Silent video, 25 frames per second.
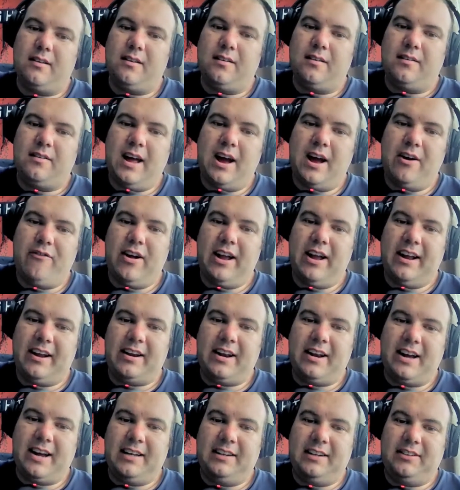Now
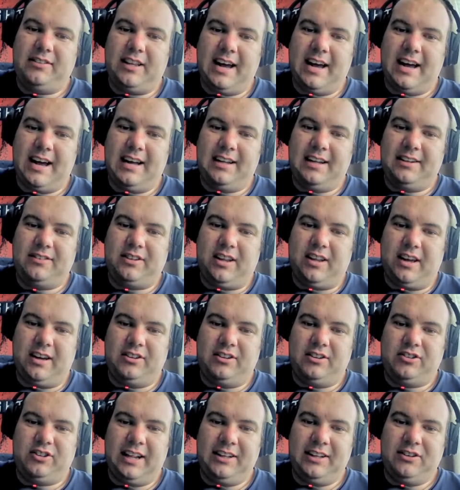recognized as an
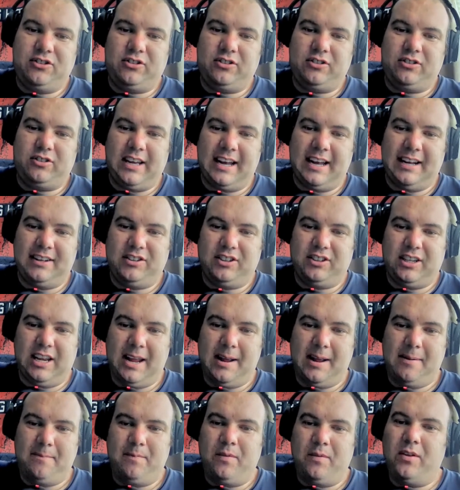essential tag
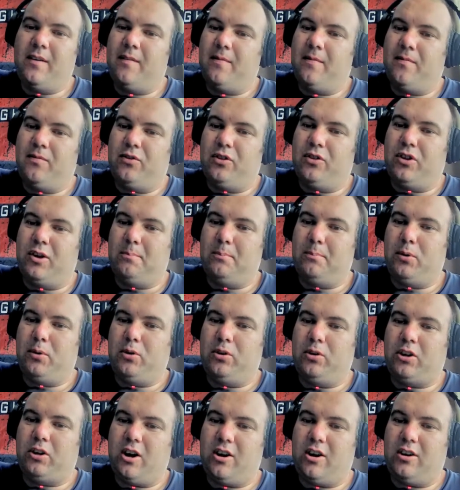team, the
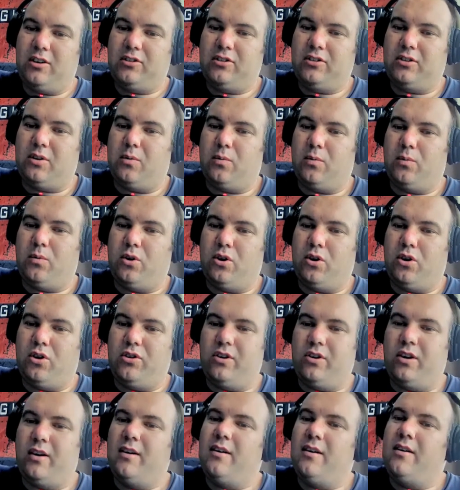Bulldogs won
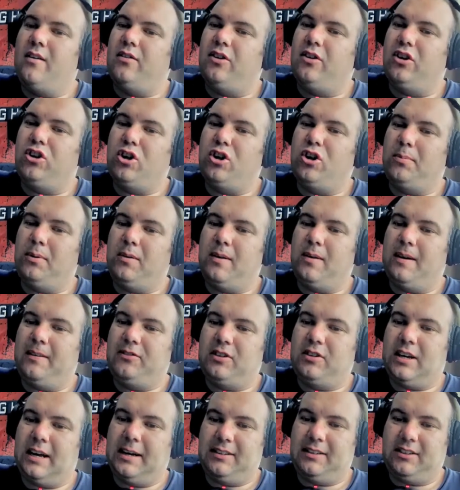the WWF
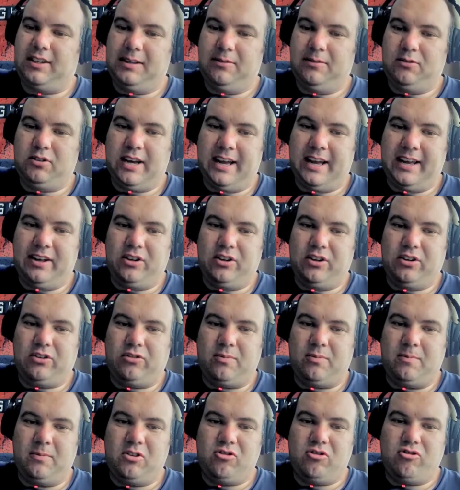tag team titles
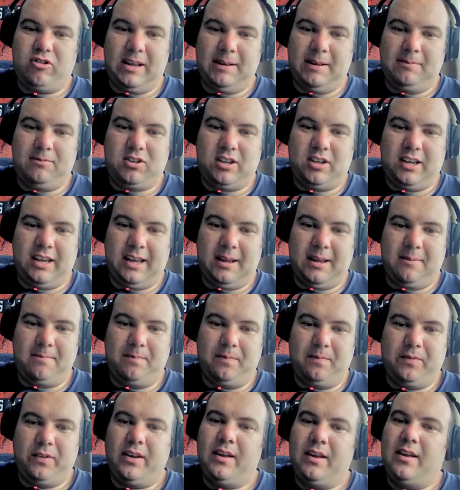from the Dream Team,
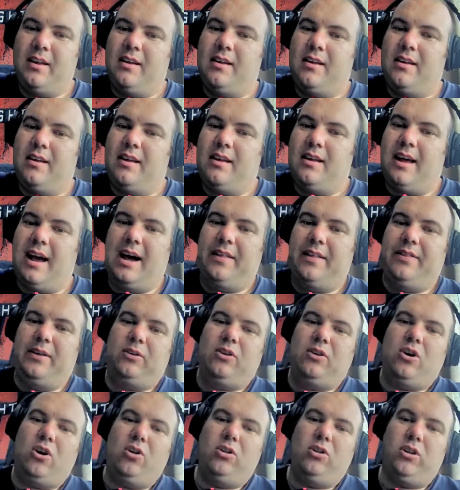and they'd
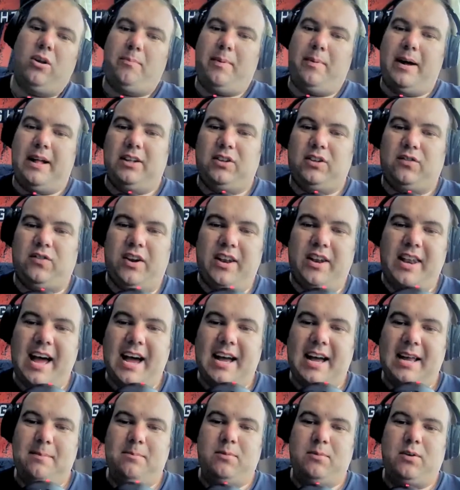hold the belts for
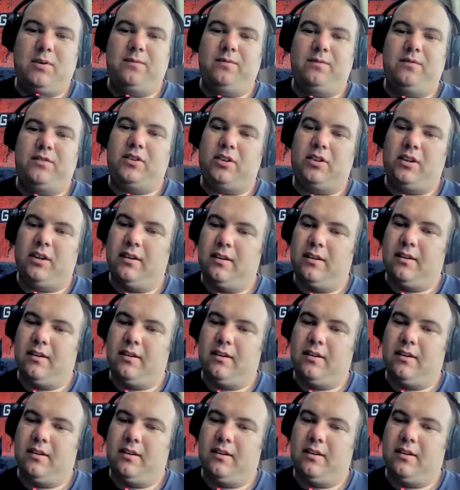9 months.